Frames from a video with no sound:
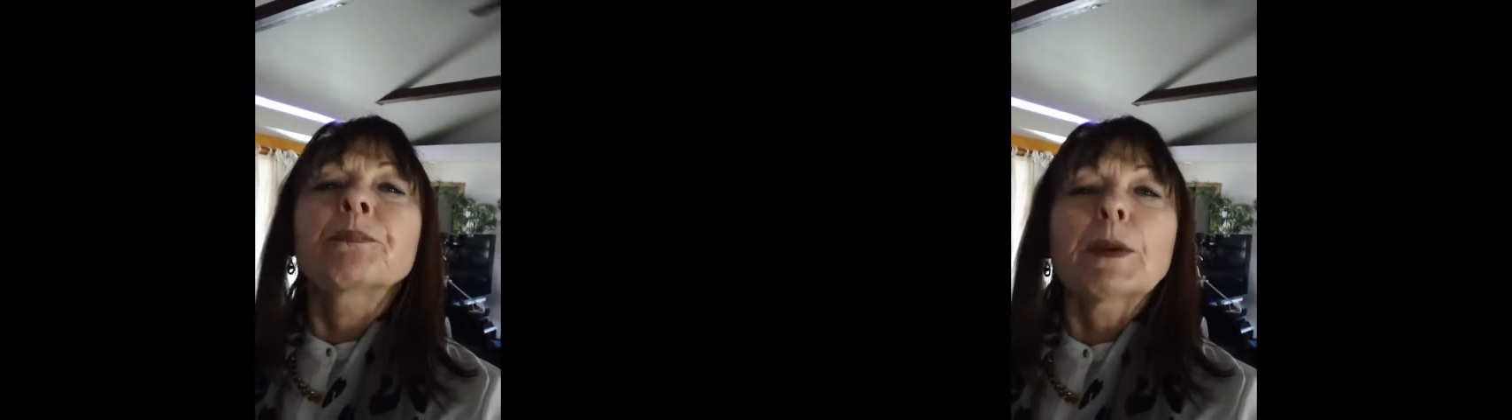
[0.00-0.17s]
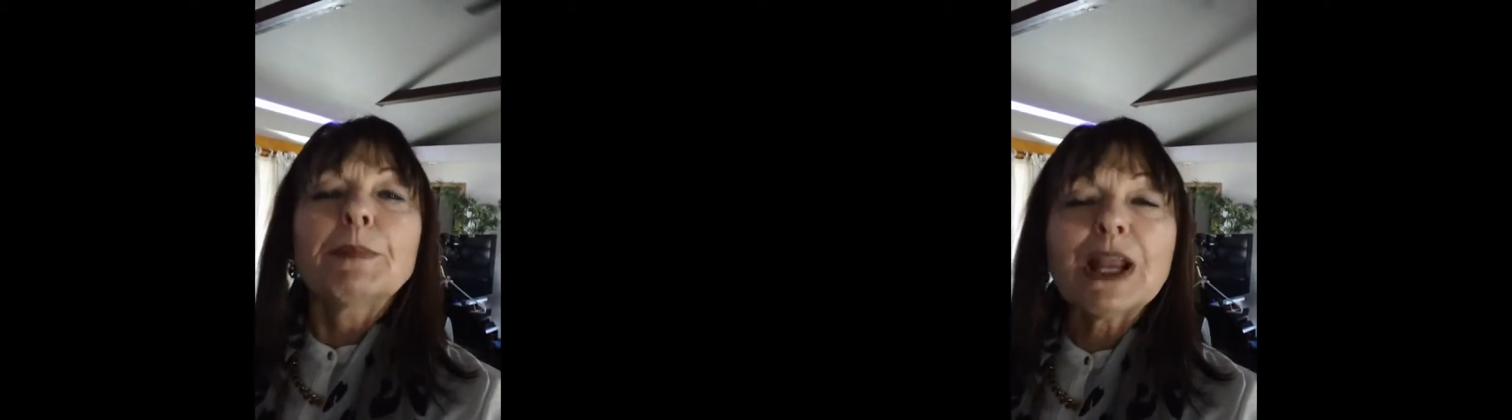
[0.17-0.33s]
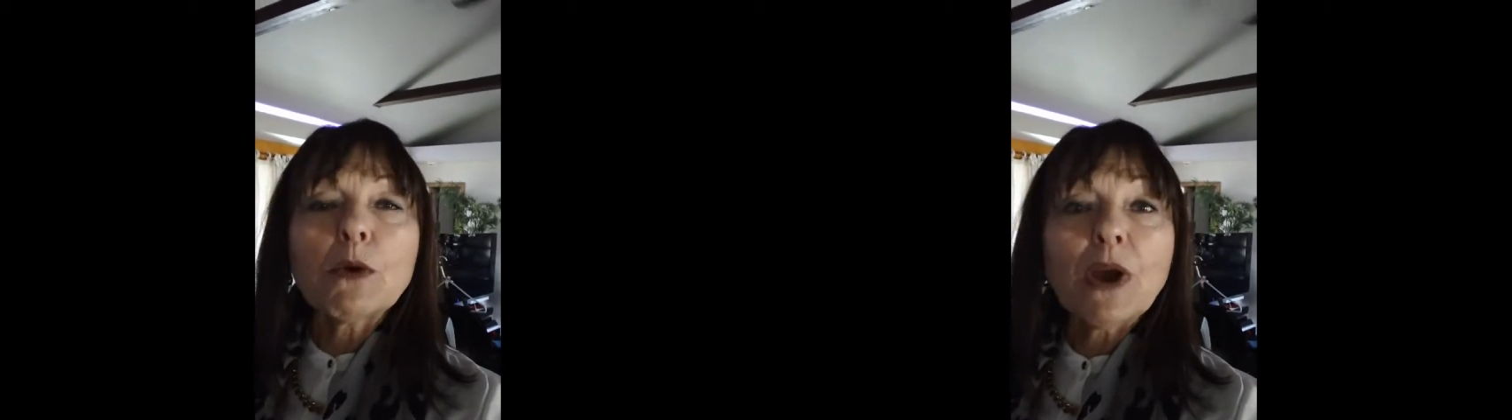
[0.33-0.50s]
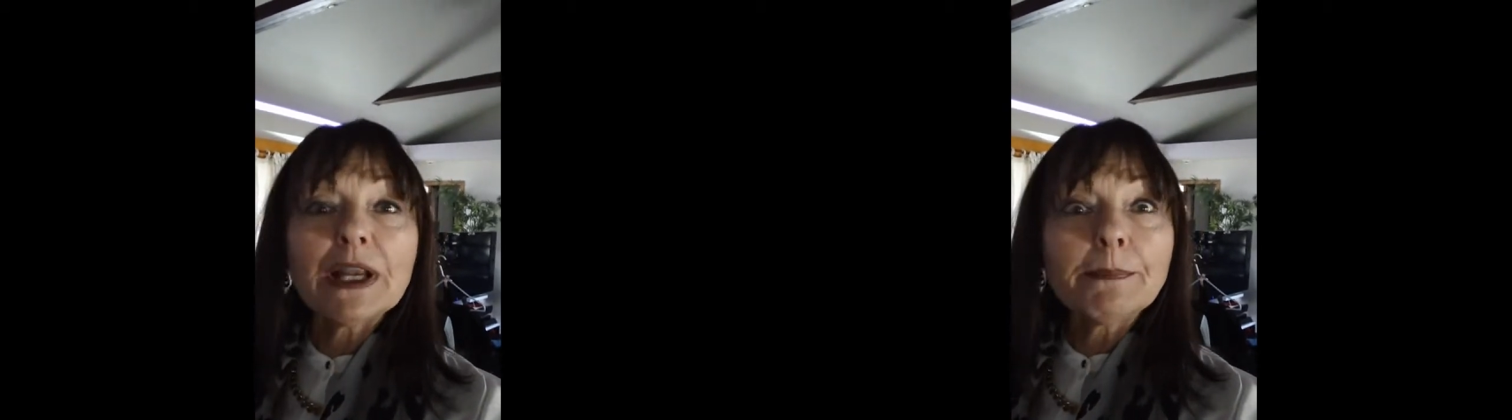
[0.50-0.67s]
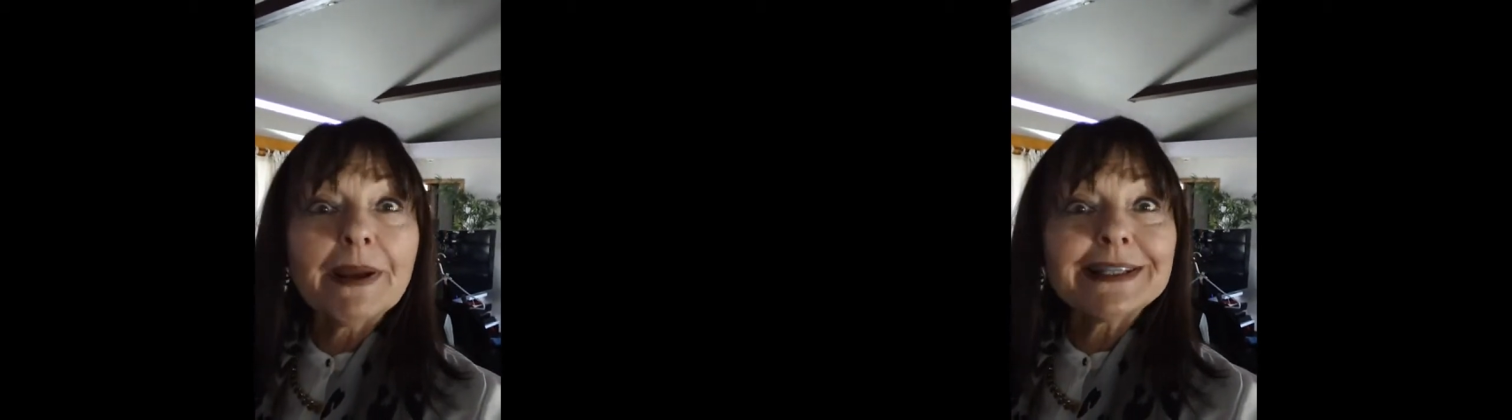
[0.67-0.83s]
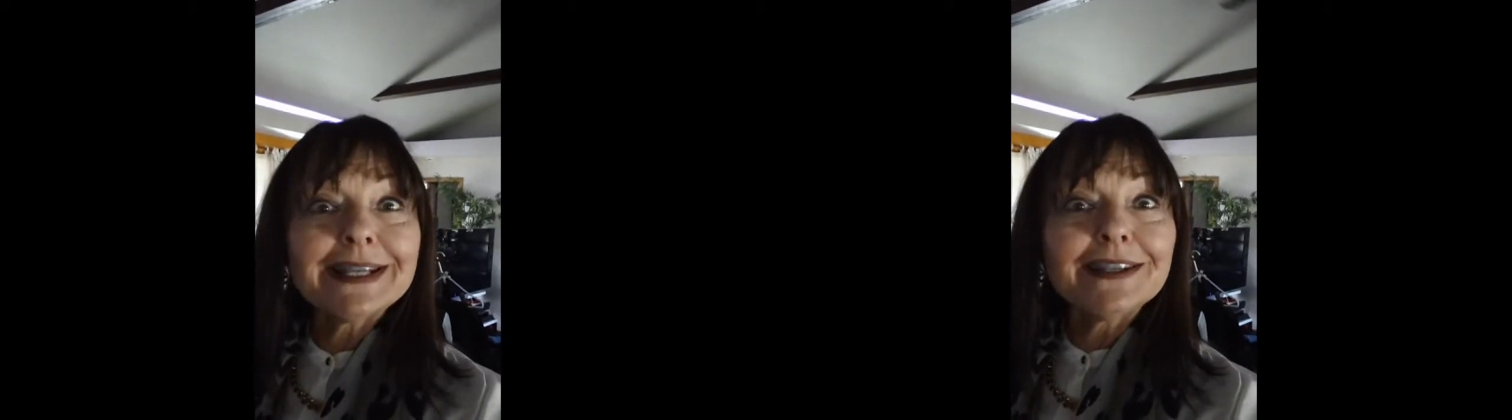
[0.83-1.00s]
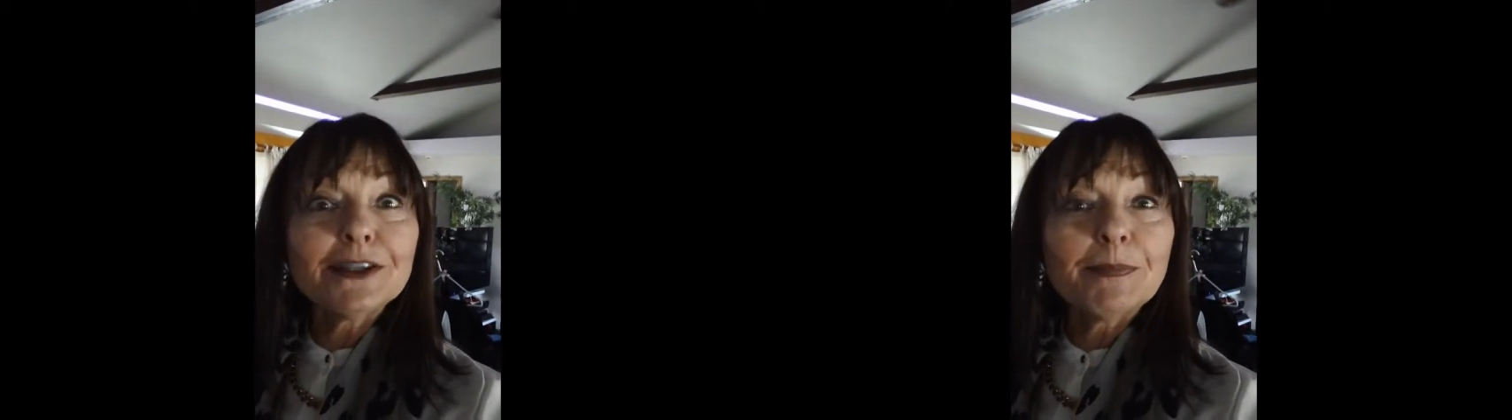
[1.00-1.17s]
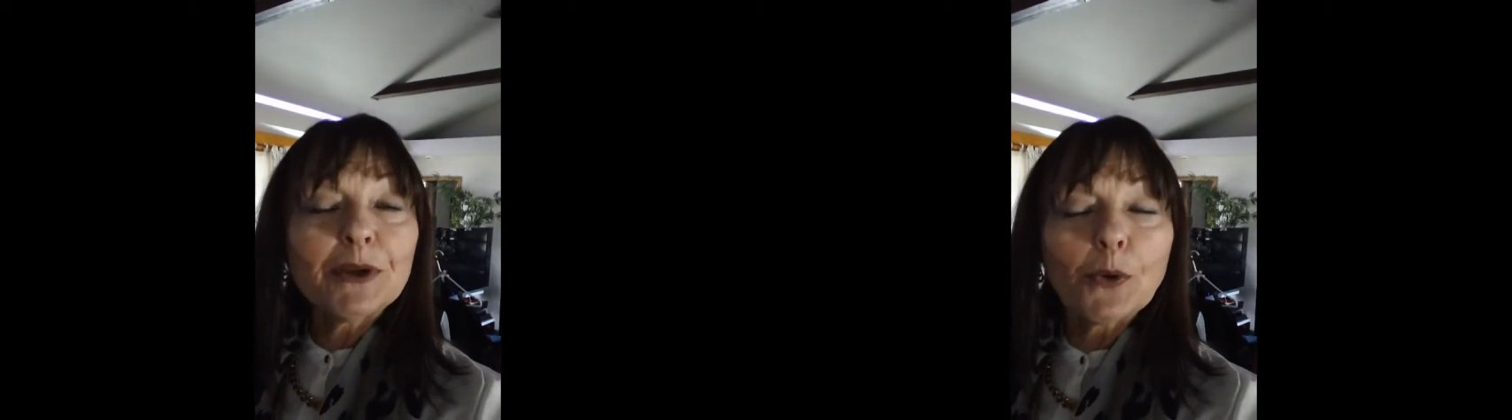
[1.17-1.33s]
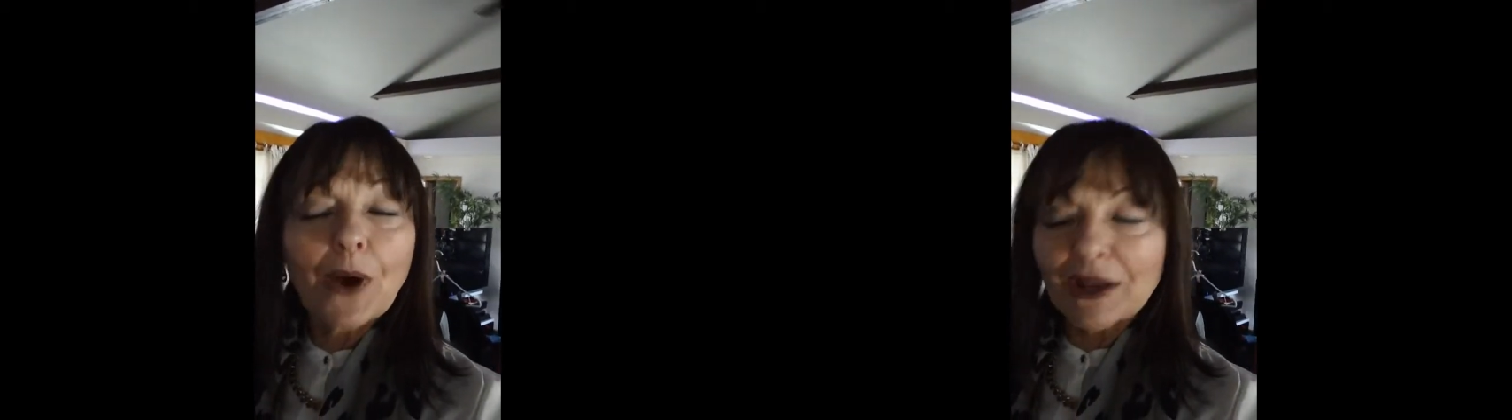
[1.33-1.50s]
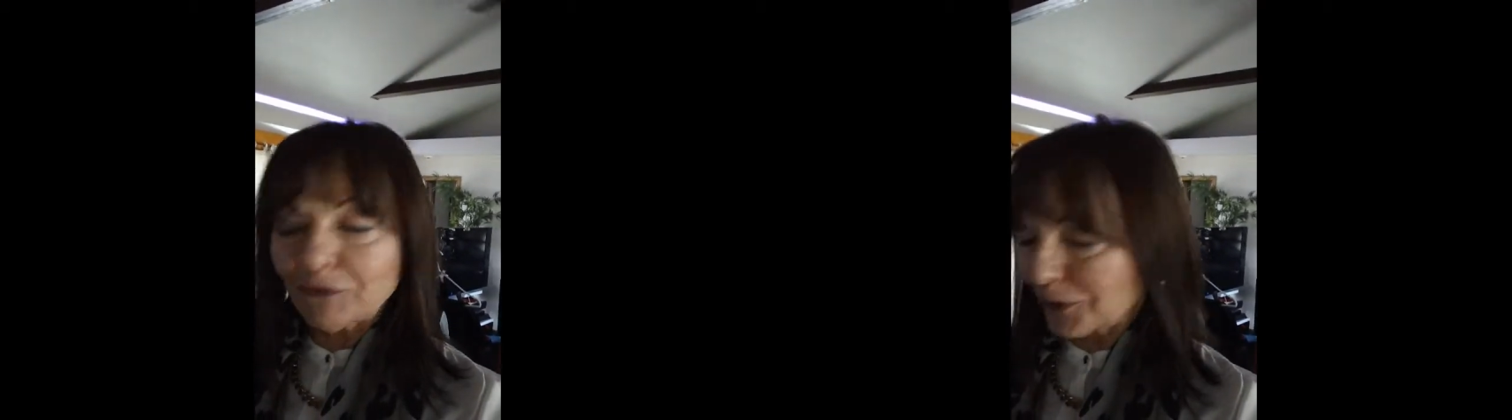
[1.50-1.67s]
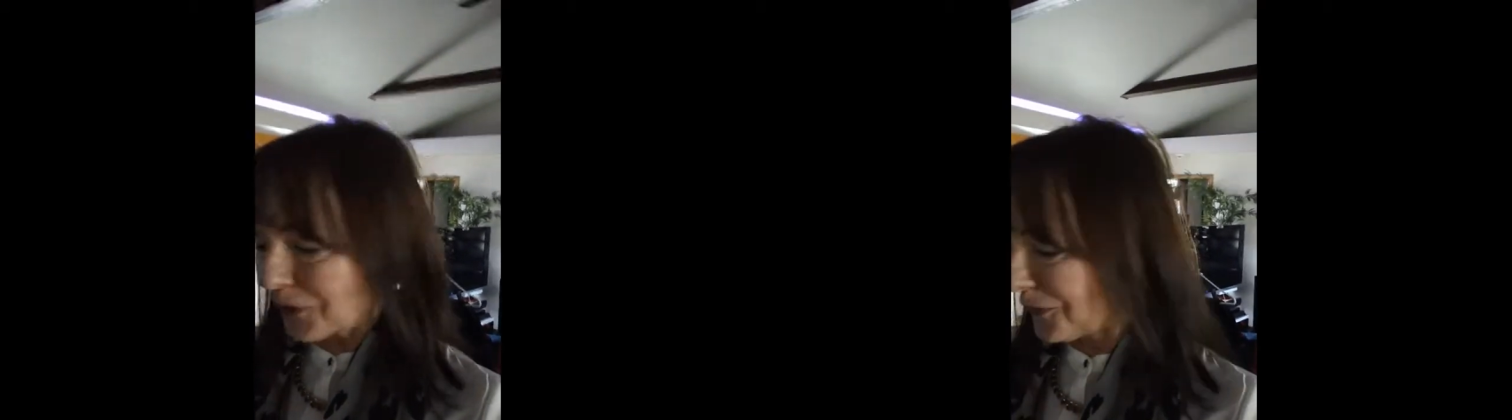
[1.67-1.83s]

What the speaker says: But I wanted my teeth to be white for the